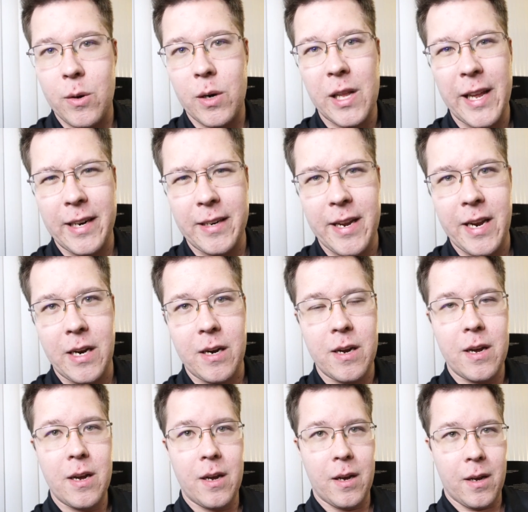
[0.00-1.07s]
collecting,
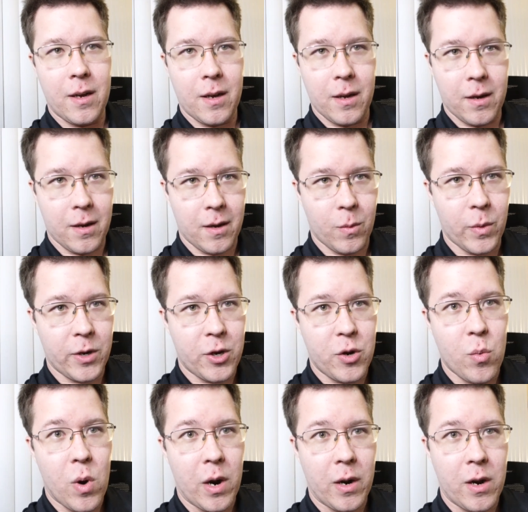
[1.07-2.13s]
what
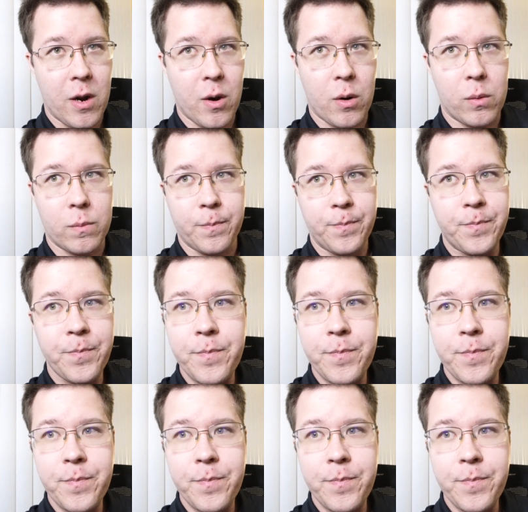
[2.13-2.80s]
you want to know,